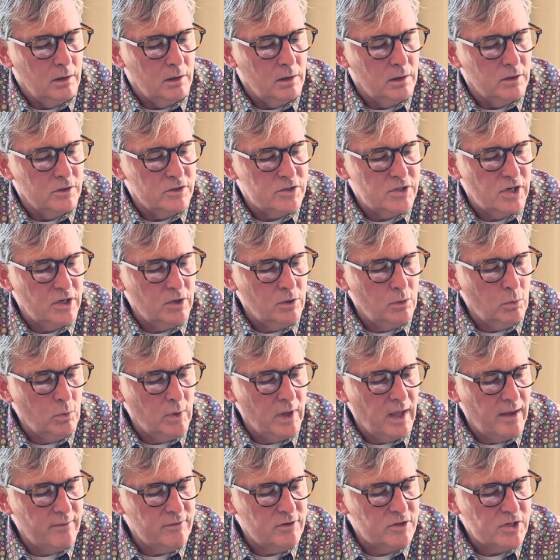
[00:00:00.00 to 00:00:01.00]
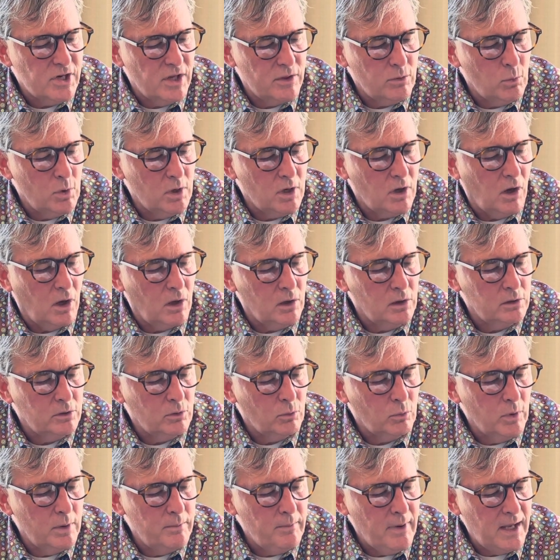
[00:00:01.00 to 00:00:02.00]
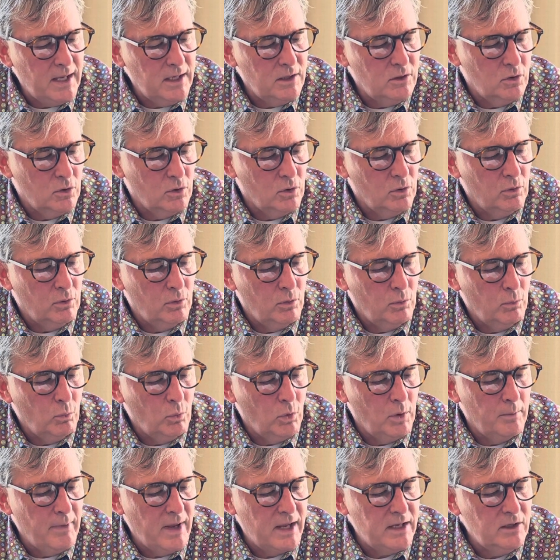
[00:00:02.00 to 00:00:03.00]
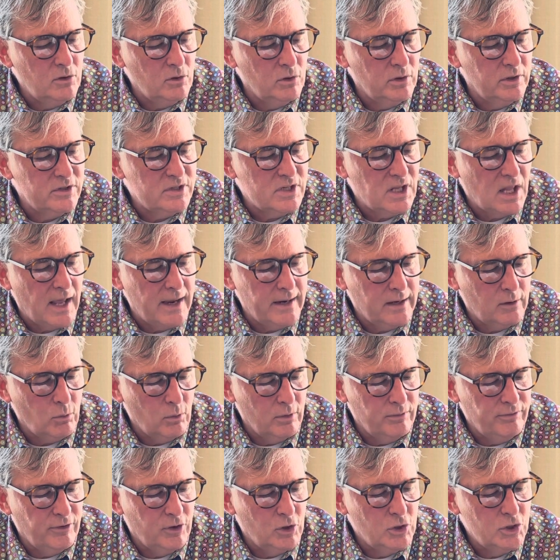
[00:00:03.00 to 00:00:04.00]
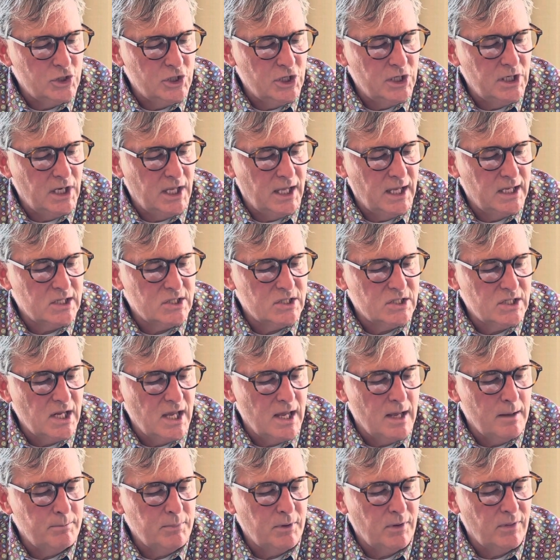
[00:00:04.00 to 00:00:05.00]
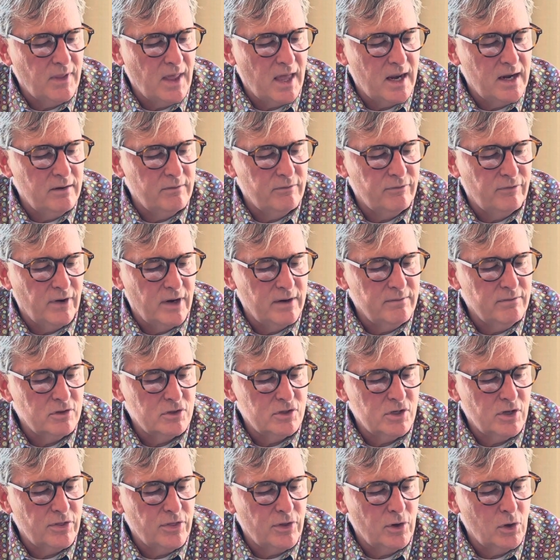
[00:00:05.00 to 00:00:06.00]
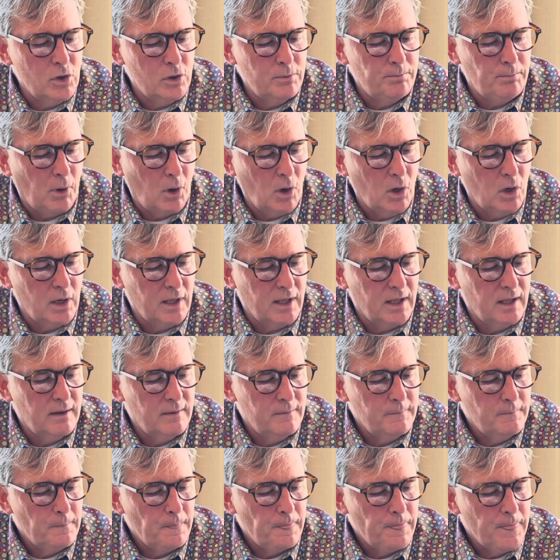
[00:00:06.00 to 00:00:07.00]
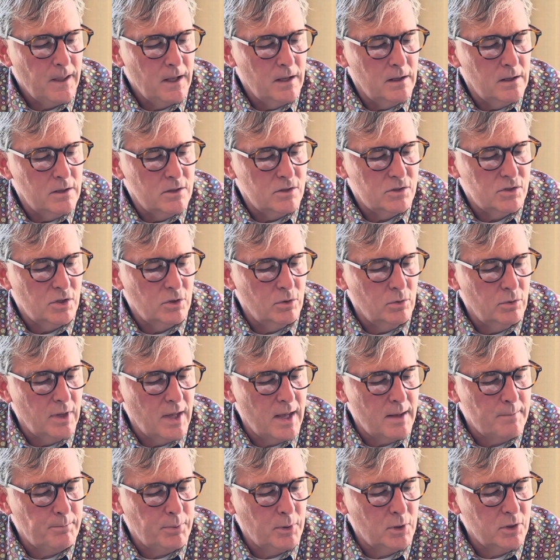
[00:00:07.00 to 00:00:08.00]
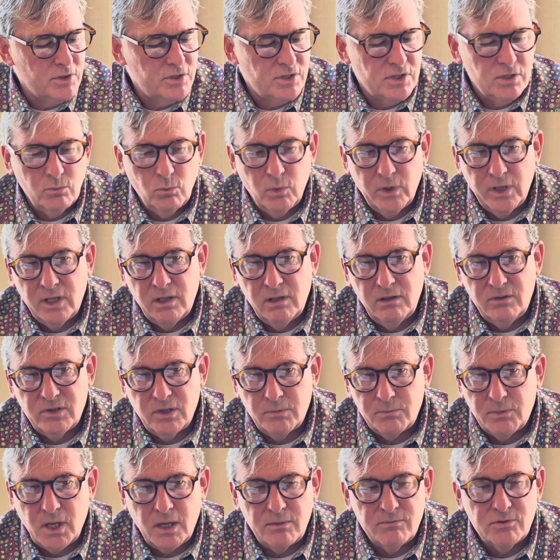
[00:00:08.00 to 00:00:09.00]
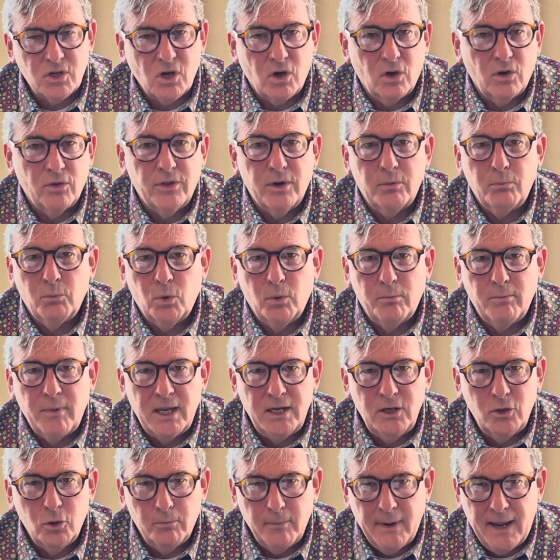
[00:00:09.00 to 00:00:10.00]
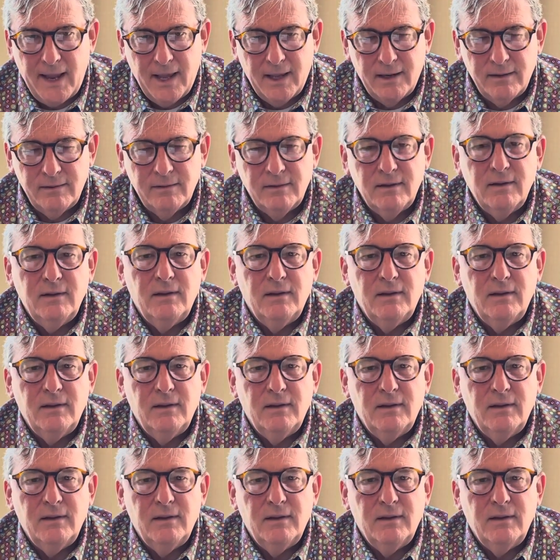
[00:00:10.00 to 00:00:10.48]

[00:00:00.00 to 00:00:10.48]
So we have this other one called remainder. Remainder is like reversion, except that it favors a third party. So that person, we sometimes call them remainder man.